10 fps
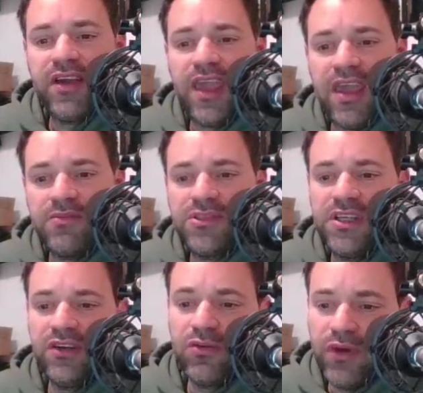a cam
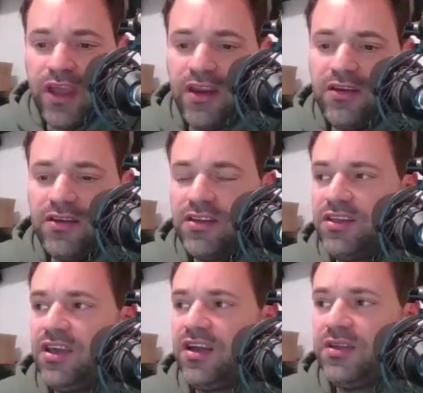signal, and
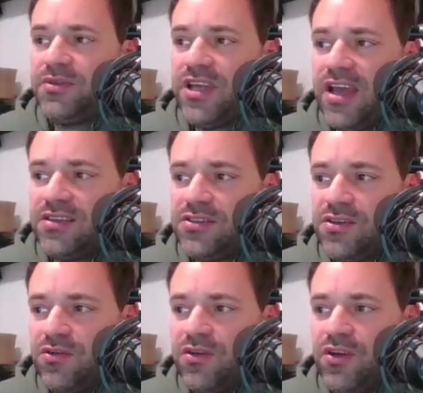the Eclipse has,
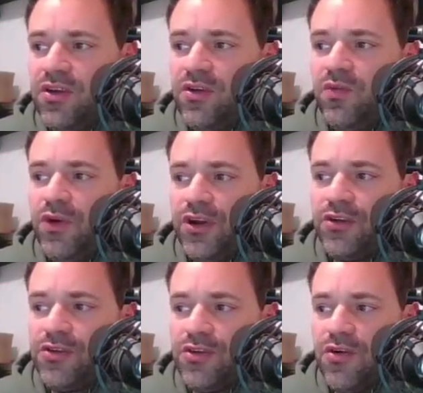so we're
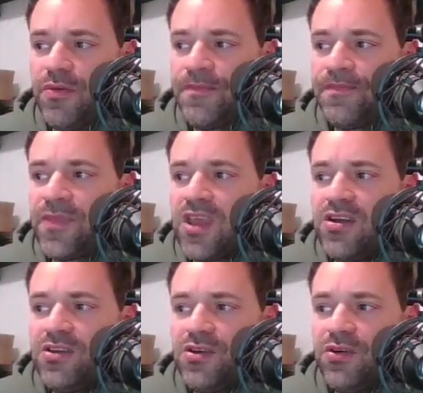good to go.
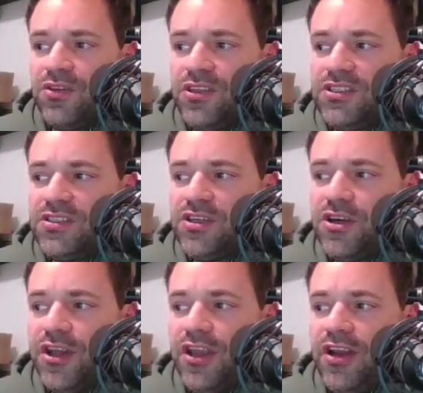So this is
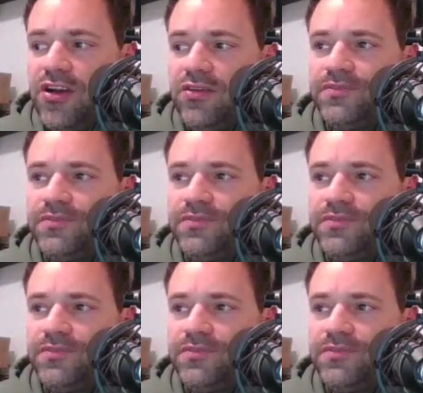good here.